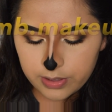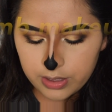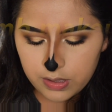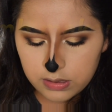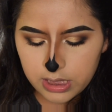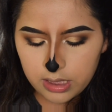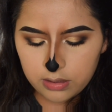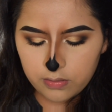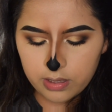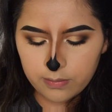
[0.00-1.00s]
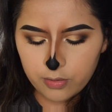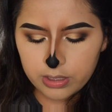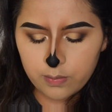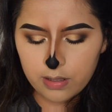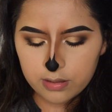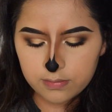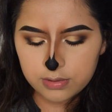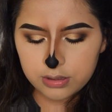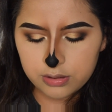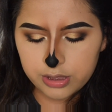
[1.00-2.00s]
want to use it, you are more than welcome
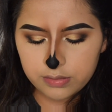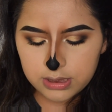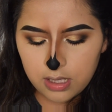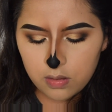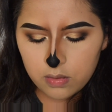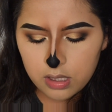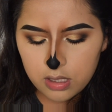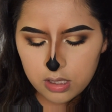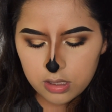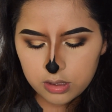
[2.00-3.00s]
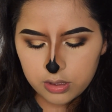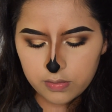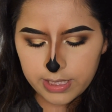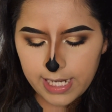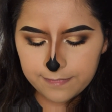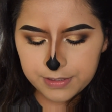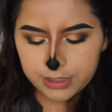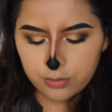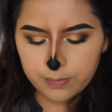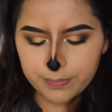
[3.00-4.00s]
to do so. You don't have
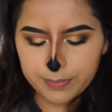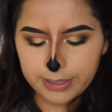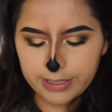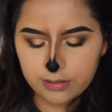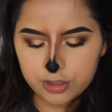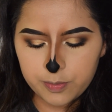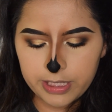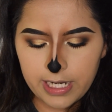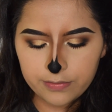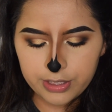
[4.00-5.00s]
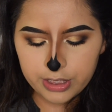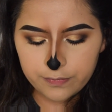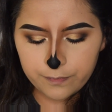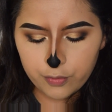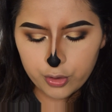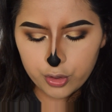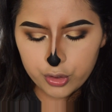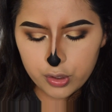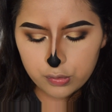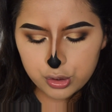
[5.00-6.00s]
to, but I'll just put it out there for
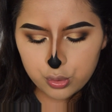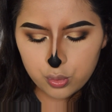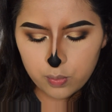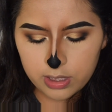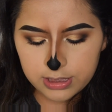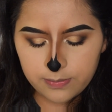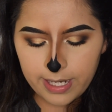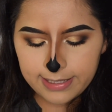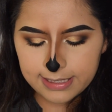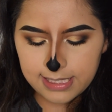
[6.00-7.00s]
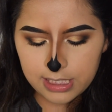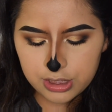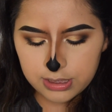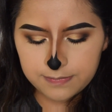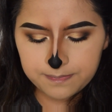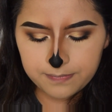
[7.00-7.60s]
those who want to buy these lashes.